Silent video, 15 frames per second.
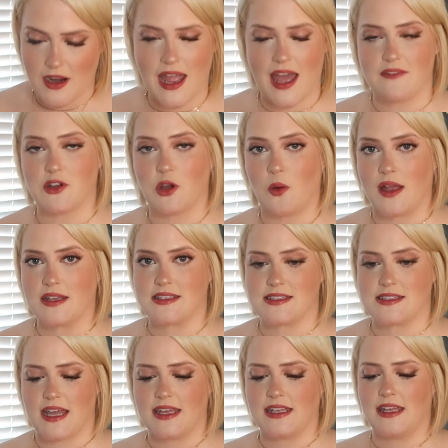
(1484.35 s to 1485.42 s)
I haven't quite
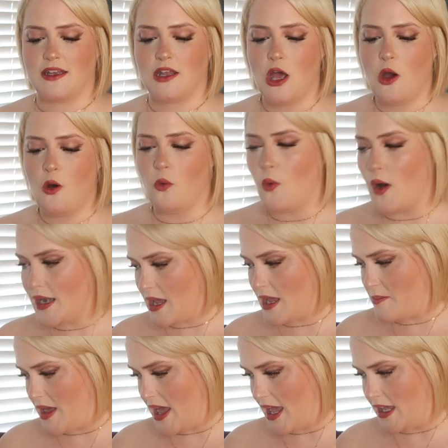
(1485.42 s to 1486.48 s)
decided what
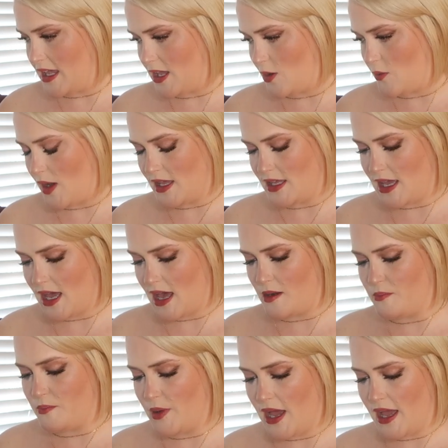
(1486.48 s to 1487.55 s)
I'm hanging quite
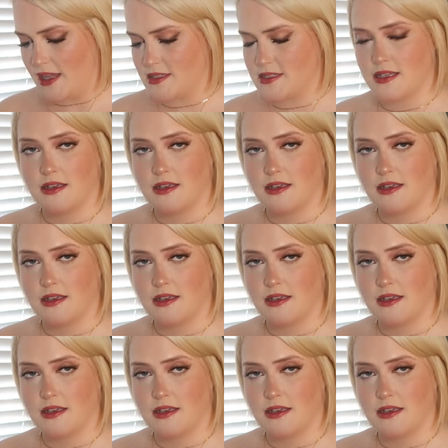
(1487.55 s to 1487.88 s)
yet, but